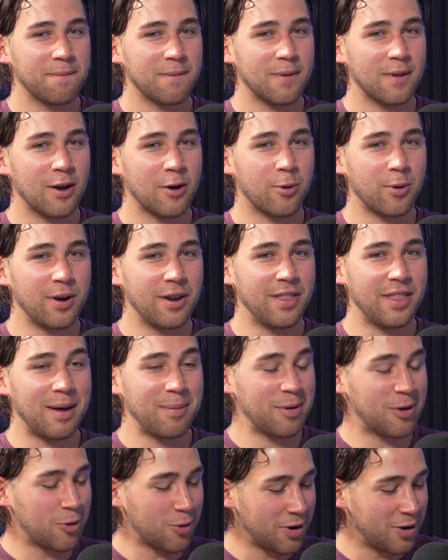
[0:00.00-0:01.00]
According
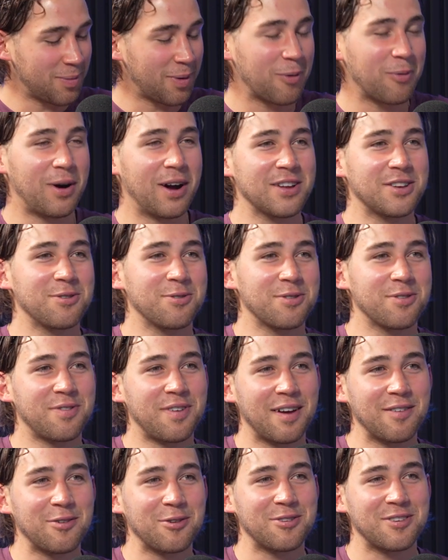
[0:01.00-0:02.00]
to my watch, it was a
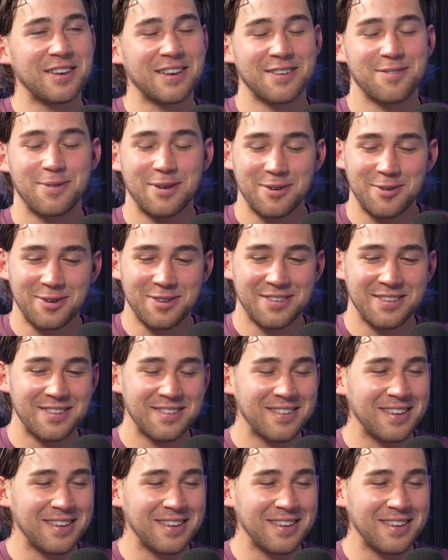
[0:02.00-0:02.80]
5:06, but we'll see.